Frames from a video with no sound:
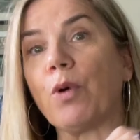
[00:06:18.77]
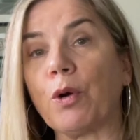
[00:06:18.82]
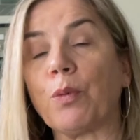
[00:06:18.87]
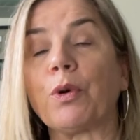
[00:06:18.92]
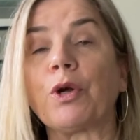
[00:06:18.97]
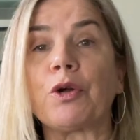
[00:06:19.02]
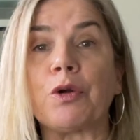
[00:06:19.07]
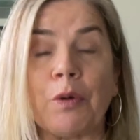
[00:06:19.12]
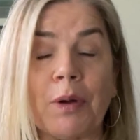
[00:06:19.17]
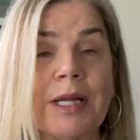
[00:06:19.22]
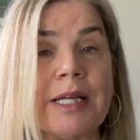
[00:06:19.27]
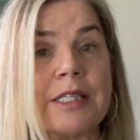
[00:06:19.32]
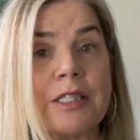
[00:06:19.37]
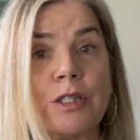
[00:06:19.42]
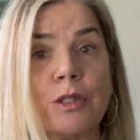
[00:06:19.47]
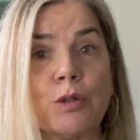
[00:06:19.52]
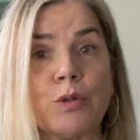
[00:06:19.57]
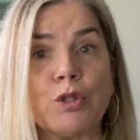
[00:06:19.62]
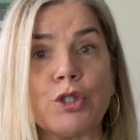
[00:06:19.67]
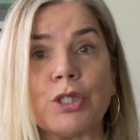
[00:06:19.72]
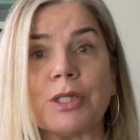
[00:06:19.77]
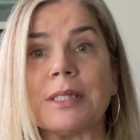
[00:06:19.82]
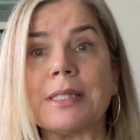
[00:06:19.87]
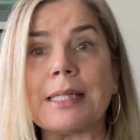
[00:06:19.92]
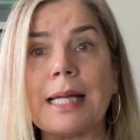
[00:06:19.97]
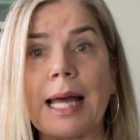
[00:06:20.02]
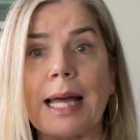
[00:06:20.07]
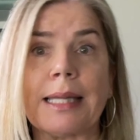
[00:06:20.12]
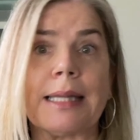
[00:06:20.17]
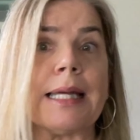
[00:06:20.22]
we're creating solutions
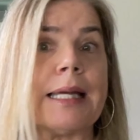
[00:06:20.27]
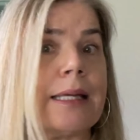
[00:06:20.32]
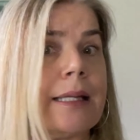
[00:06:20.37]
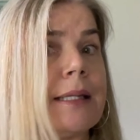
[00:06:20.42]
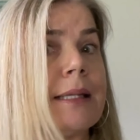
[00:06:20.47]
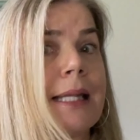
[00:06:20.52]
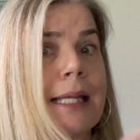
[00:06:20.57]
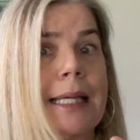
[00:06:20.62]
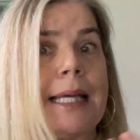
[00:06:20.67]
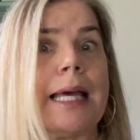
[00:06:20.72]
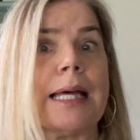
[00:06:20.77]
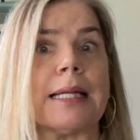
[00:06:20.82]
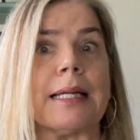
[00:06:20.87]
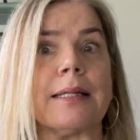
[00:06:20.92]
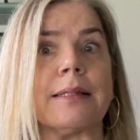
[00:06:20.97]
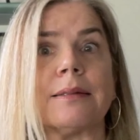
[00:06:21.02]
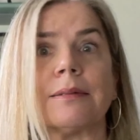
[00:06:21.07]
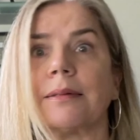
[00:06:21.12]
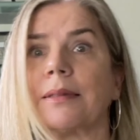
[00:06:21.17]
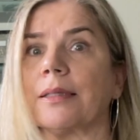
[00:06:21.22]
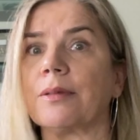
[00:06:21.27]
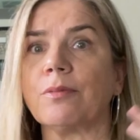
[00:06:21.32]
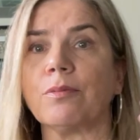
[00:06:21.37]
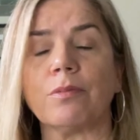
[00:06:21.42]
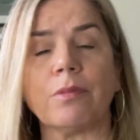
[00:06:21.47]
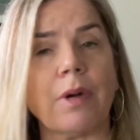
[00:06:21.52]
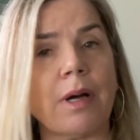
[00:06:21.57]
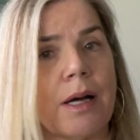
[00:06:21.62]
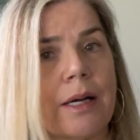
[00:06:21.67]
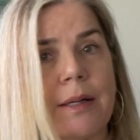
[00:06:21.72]
and they get it. They
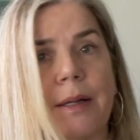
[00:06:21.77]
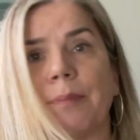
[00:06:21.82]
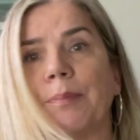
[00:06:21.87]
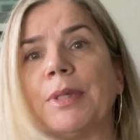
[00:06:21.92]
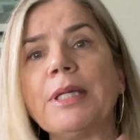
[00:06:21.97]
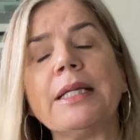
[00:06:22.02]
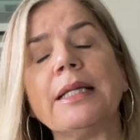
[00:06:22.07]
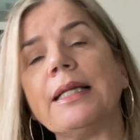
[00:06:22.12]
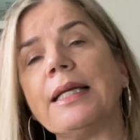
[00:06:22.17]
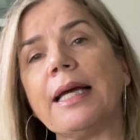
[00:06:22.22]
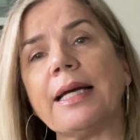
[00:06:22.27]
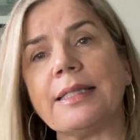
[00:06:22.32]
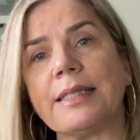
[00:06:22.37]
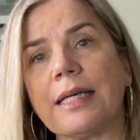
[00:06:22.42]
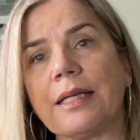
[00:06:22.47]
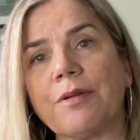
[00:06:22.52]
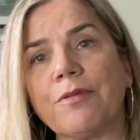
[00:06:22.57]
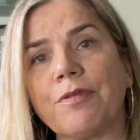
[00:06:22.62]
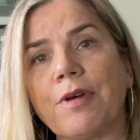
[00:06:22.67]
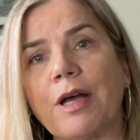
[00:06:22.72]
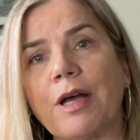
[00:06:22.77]
immediately identify